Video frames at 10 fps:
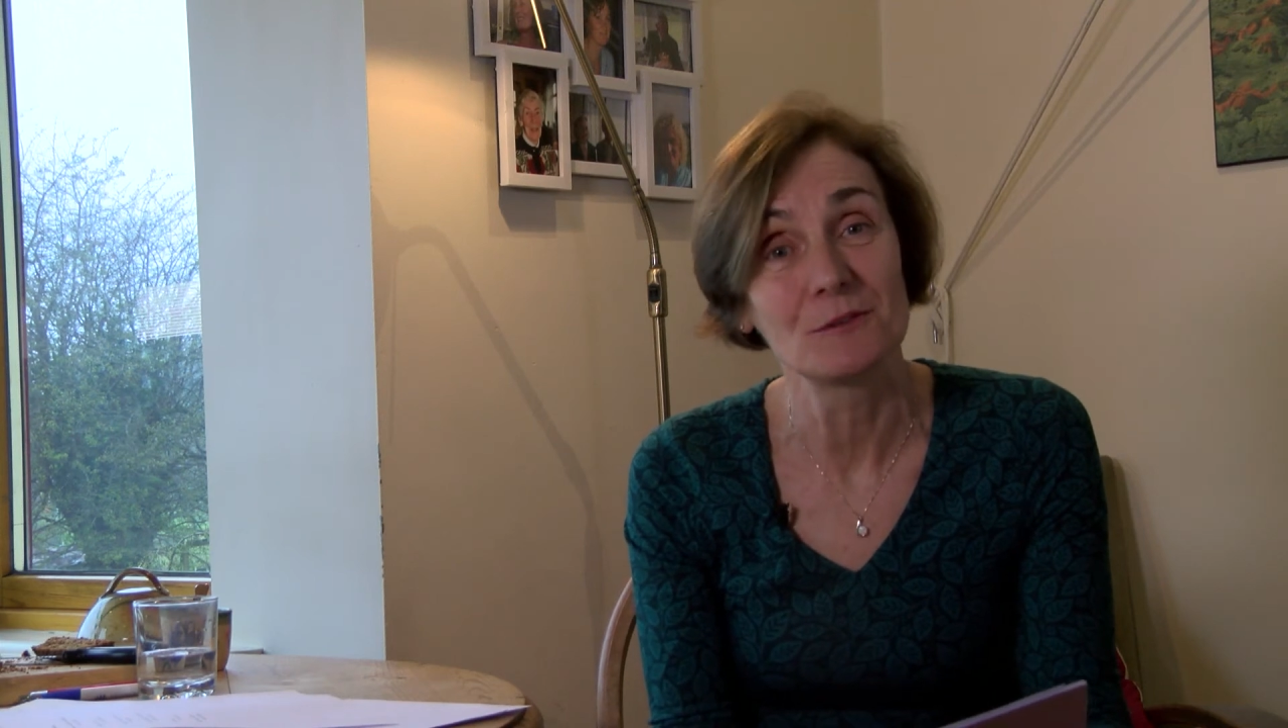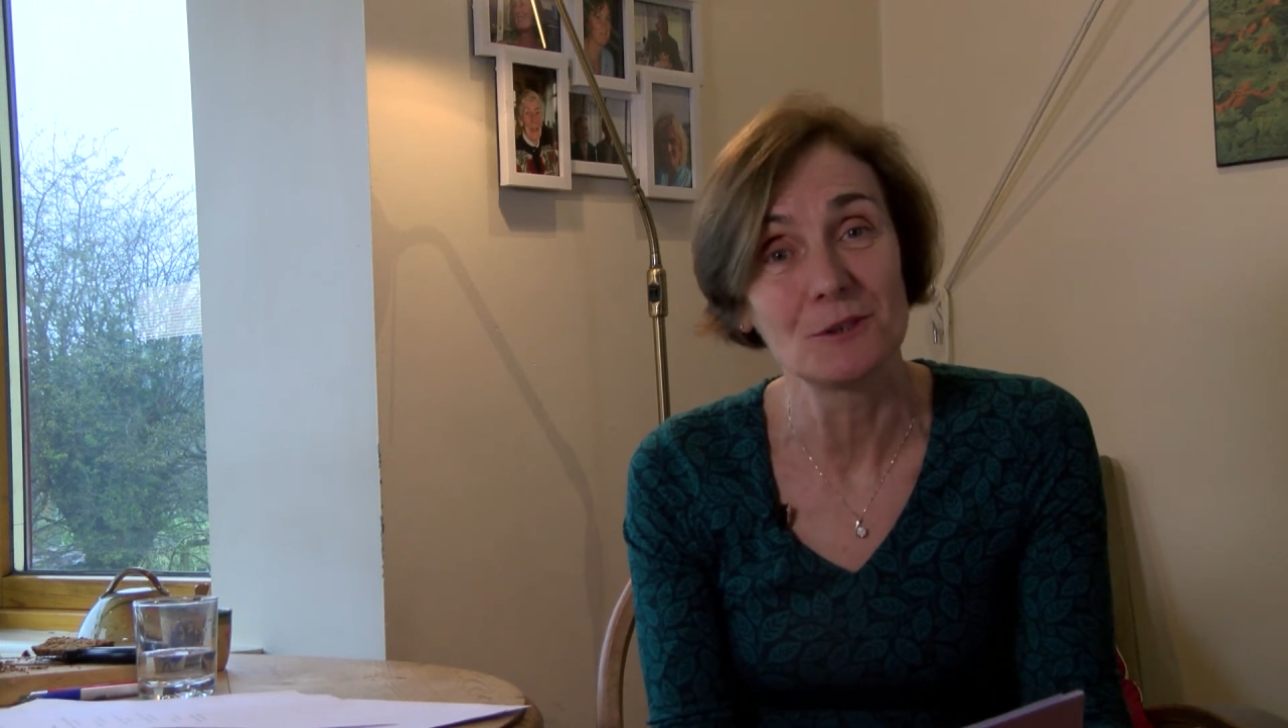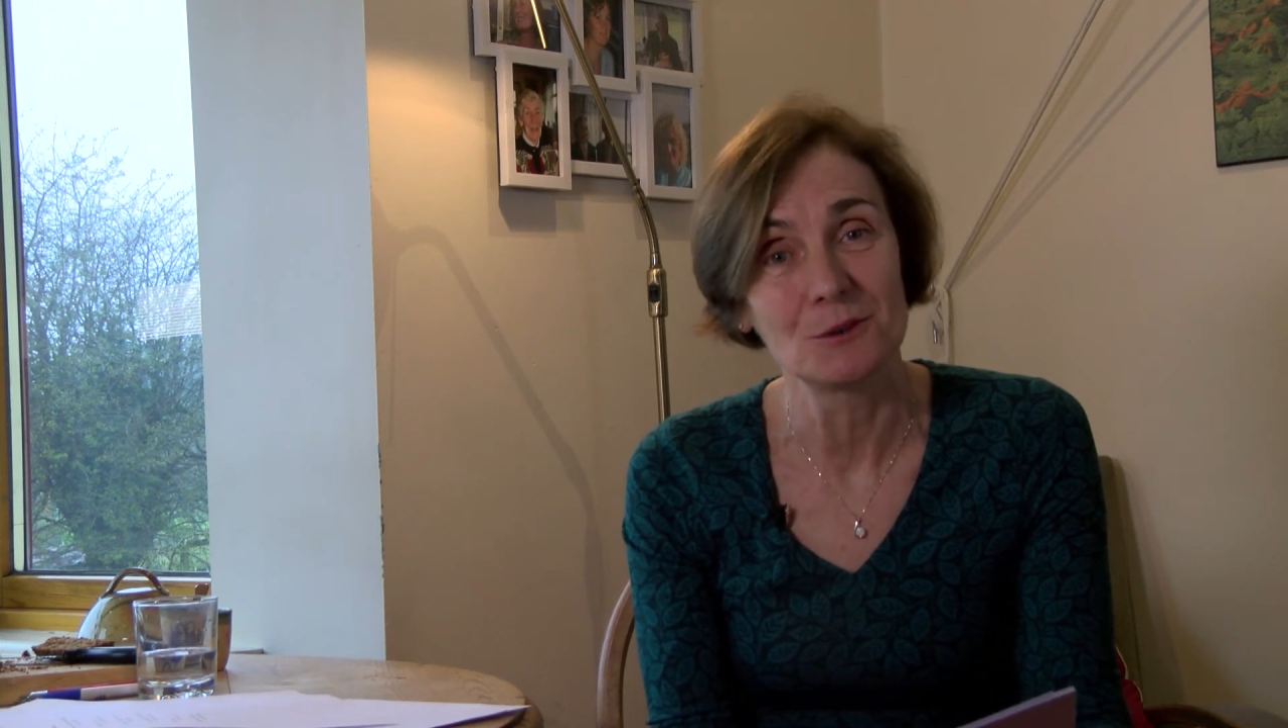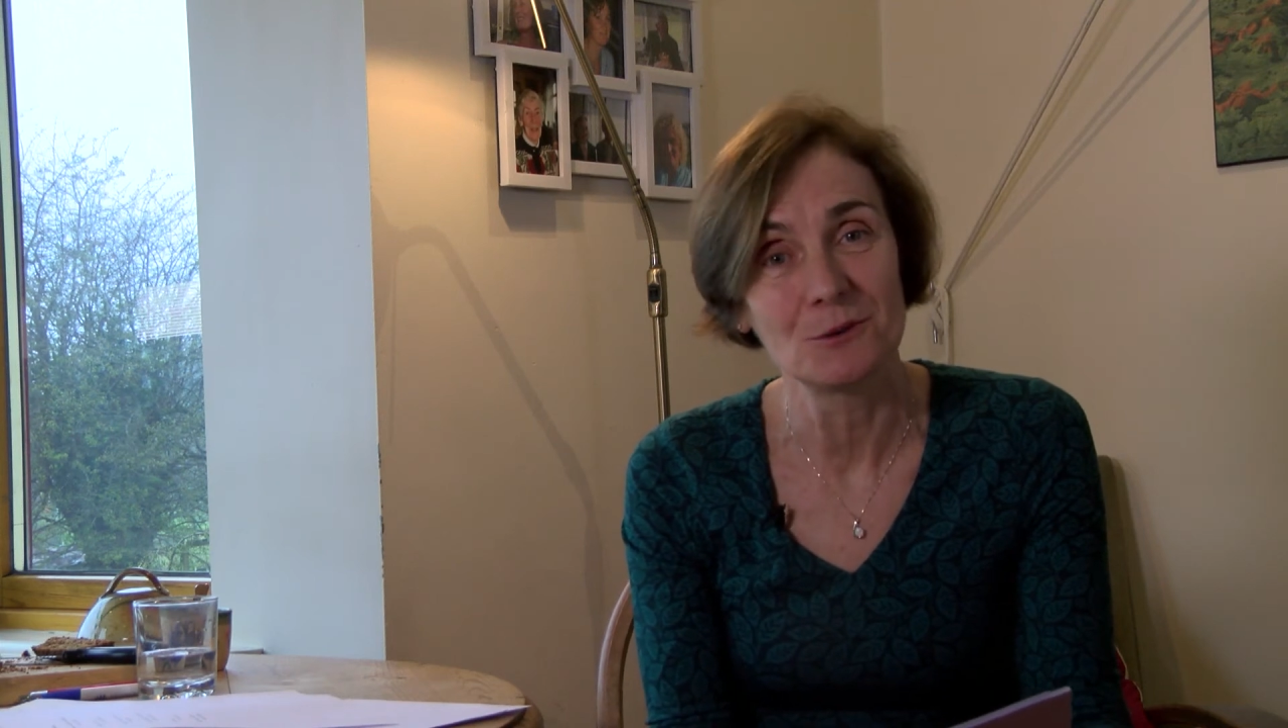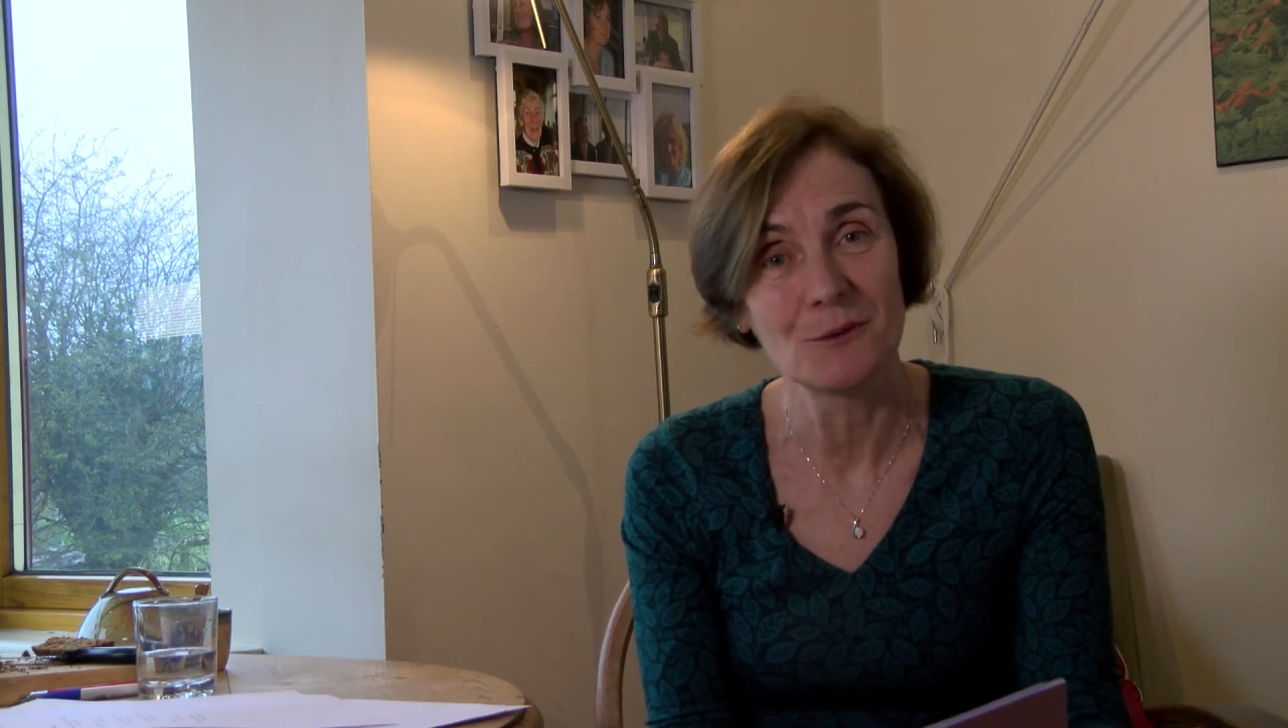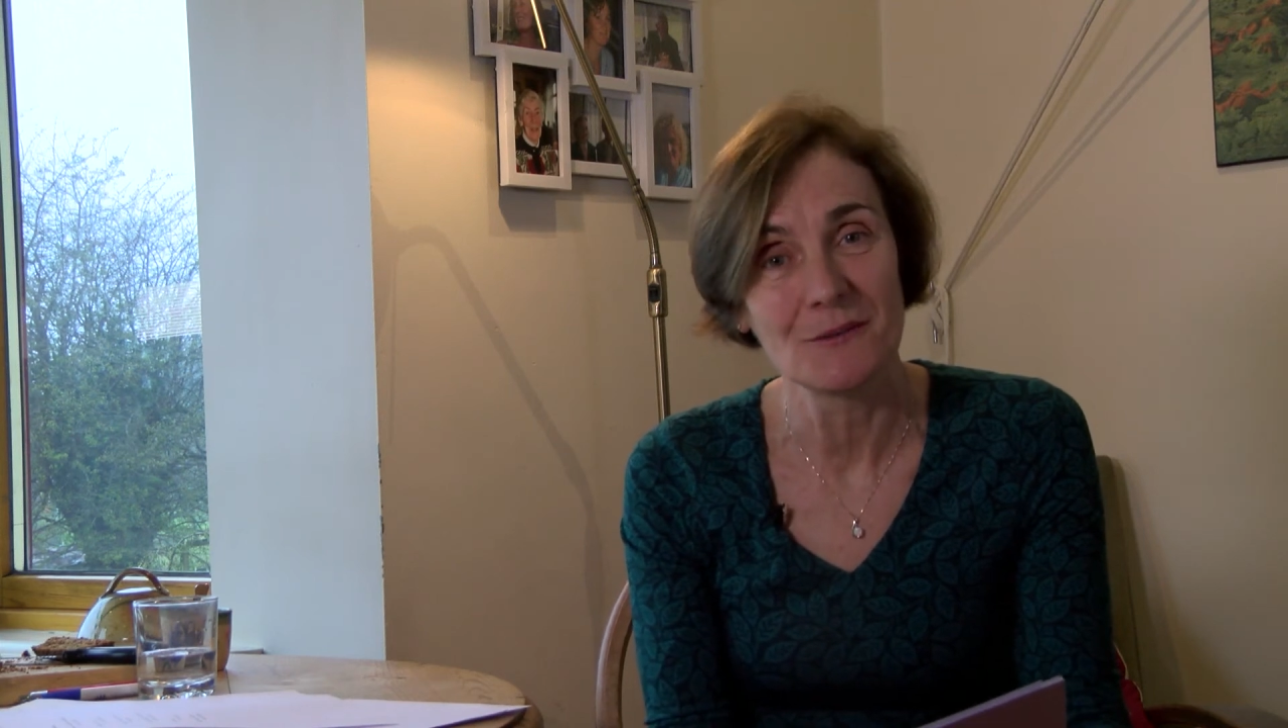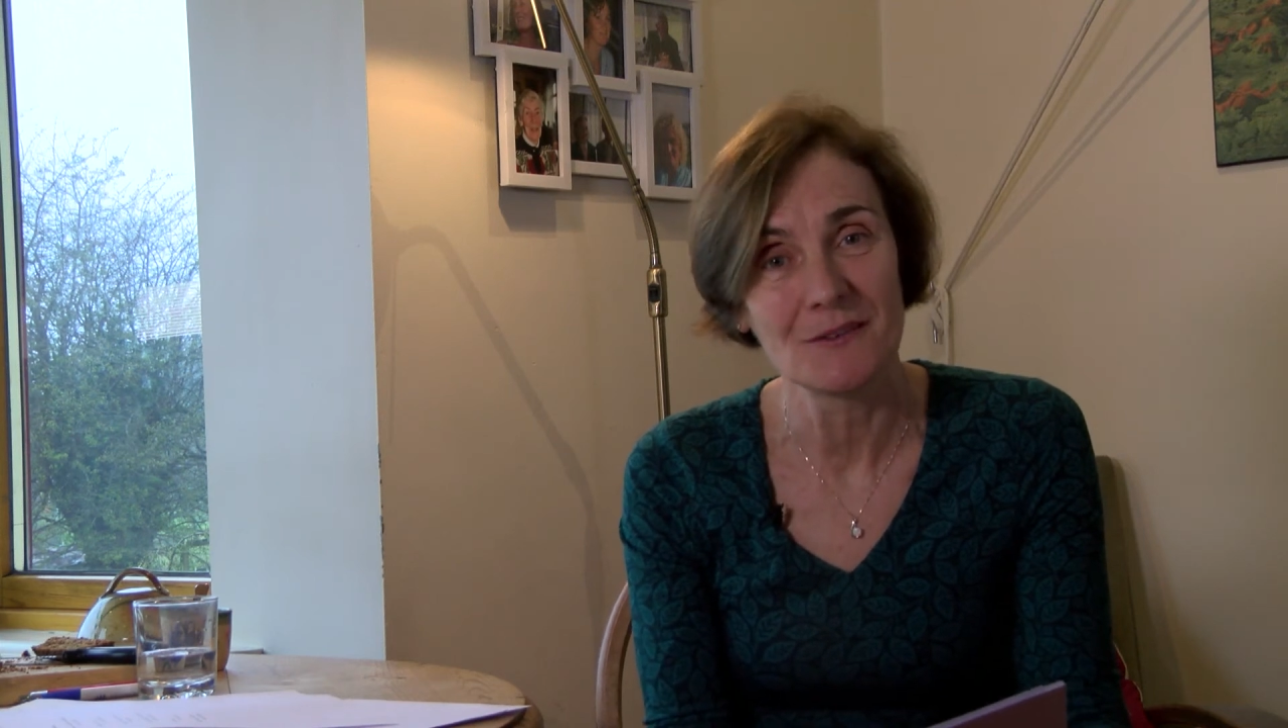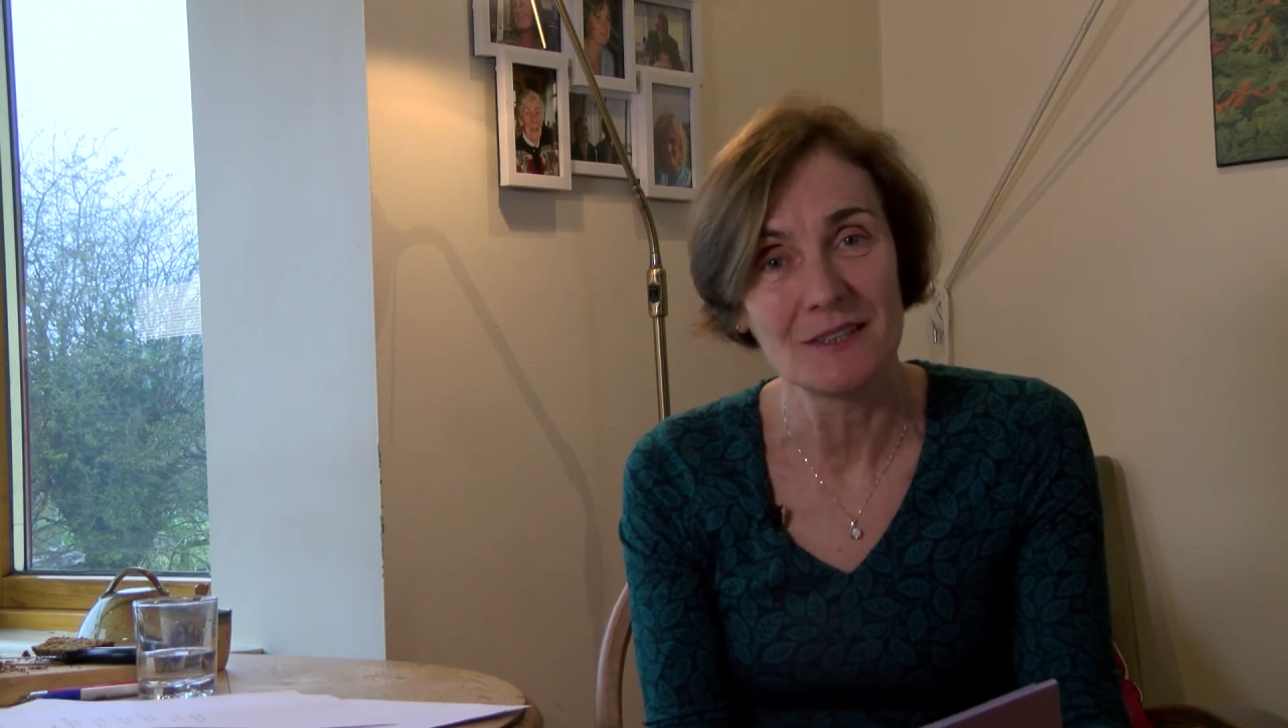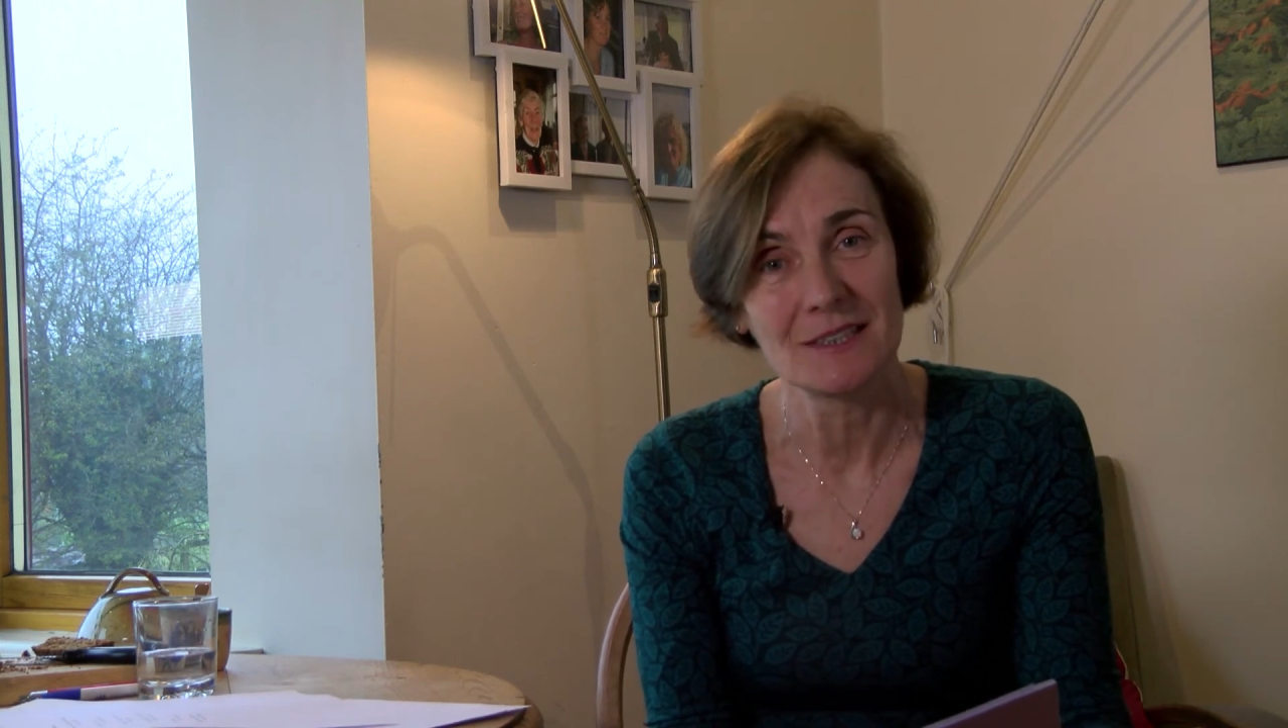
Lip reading: those.